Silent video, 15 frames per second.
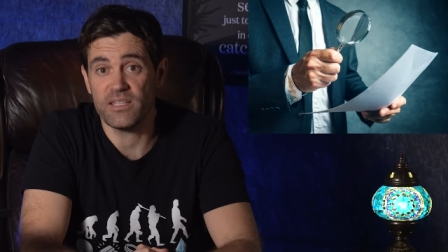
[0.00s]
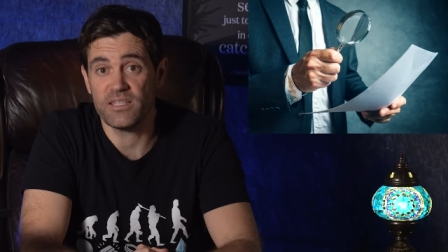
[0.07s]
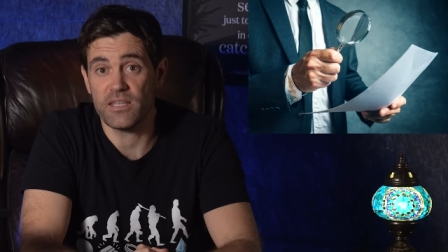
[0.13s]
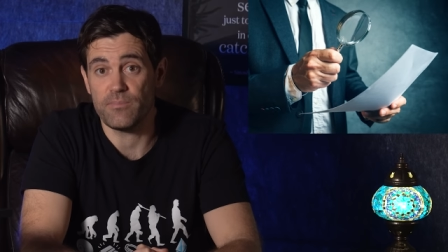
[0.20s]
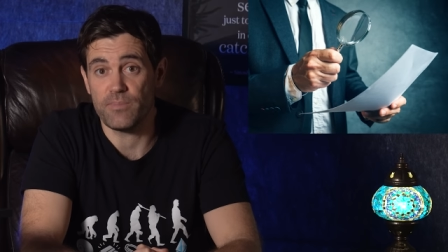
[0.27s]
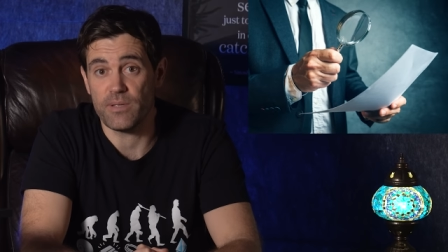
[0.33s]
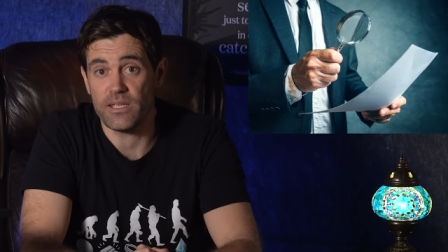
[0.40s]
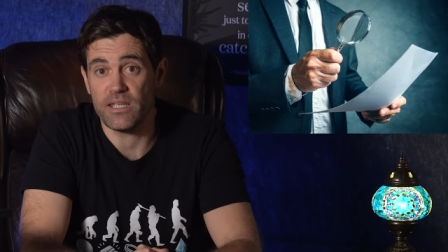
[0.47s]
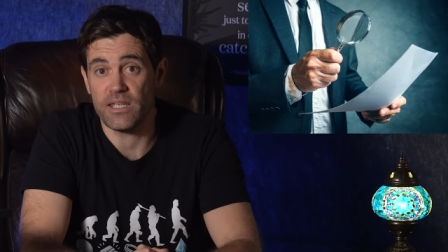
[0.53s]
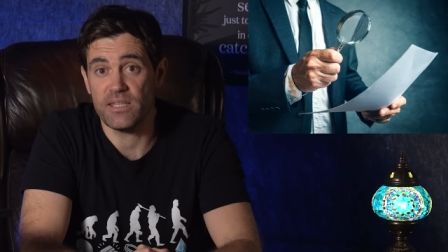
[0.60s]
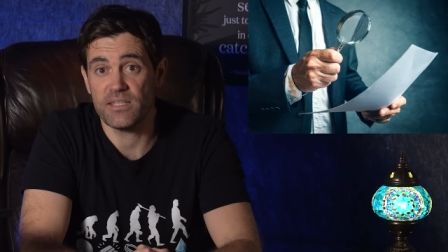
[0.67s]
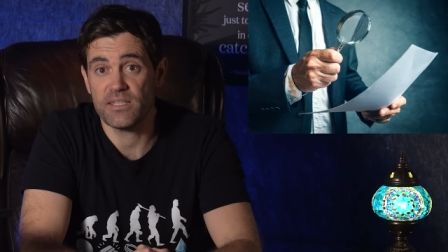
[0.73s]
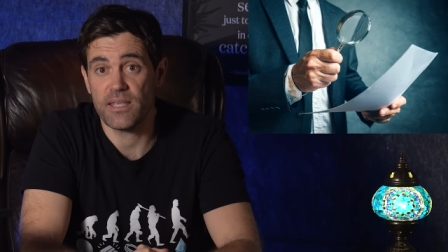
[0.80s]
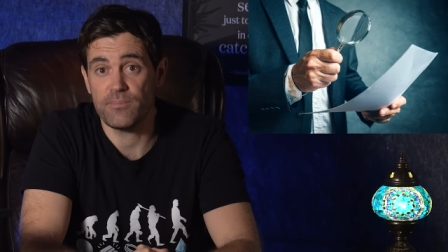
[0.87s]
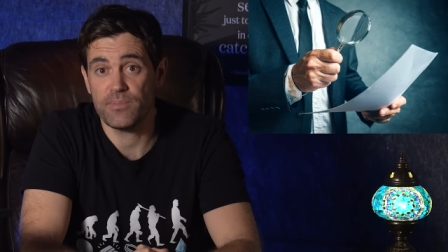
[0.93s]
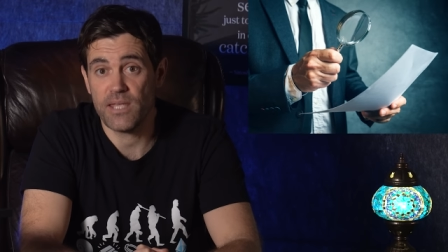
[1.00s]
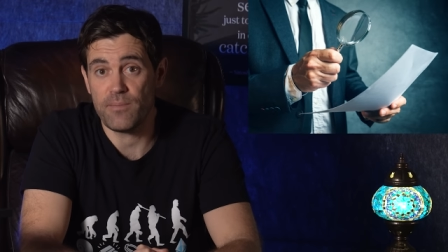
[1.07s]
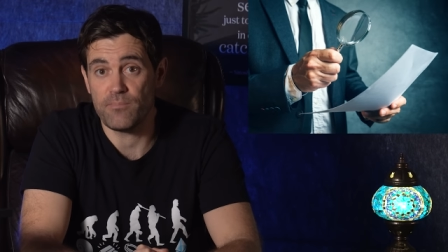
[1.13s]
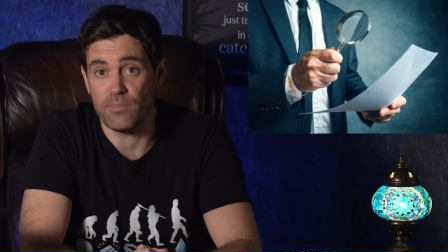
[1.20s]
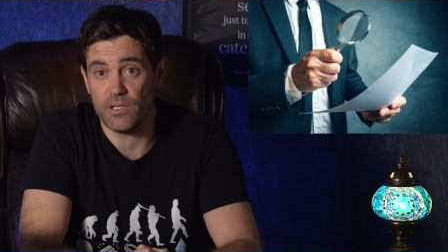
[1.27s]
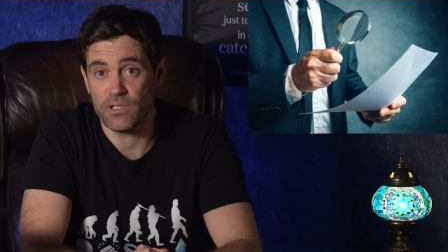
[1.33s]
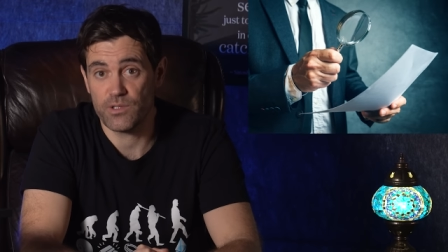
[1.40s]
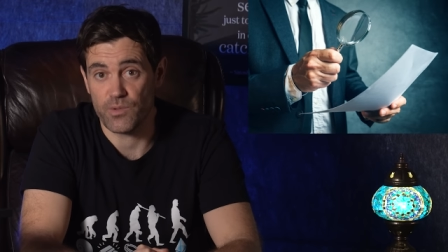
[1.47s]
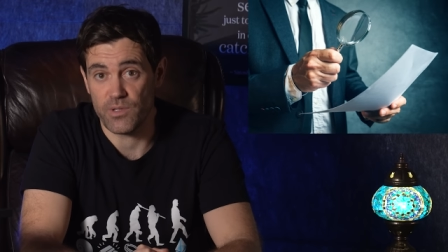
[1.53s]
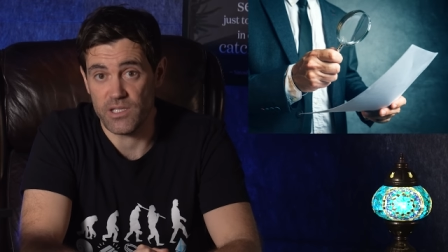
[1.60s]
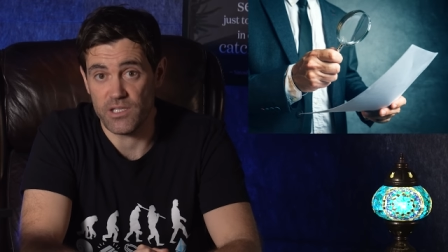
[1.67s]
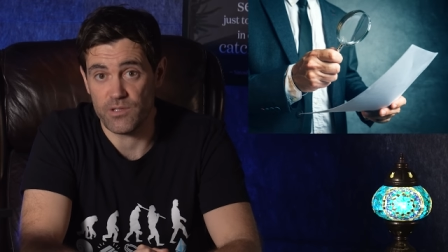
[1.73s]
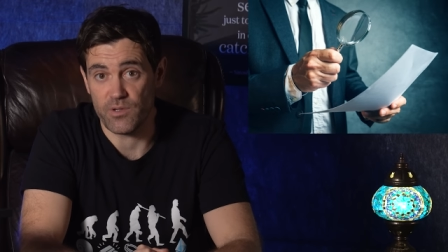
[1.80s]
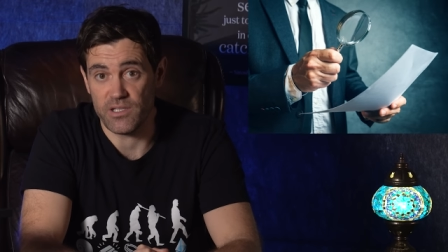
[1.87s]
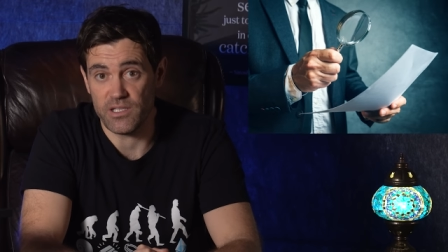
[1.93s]
ECB in September
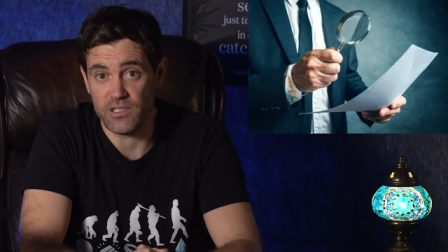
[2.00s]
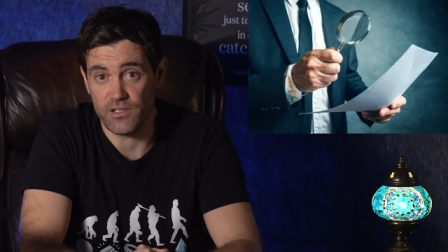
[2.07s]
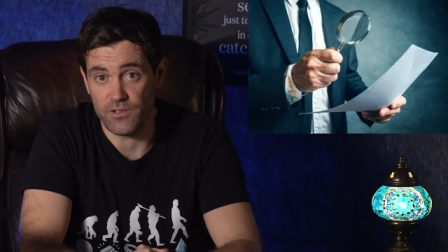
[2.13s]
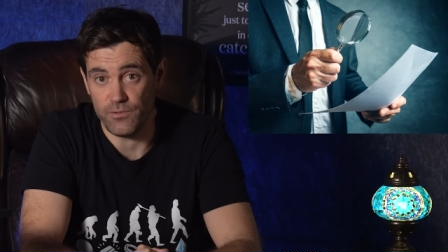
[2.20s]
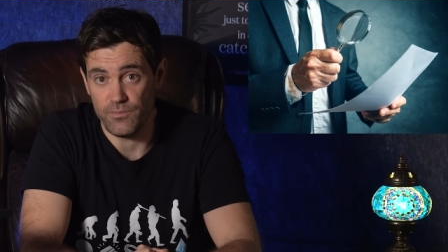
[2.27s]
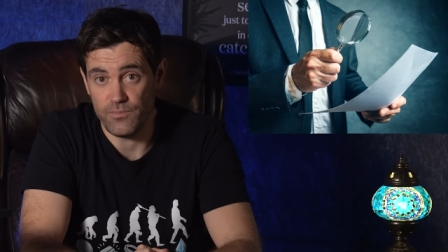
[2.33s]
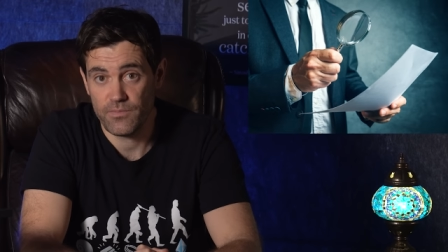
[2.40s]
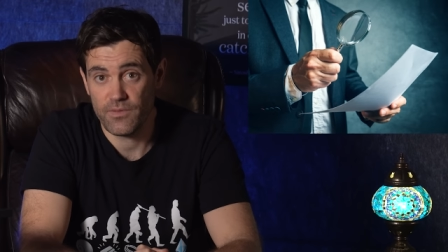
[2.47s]
2022.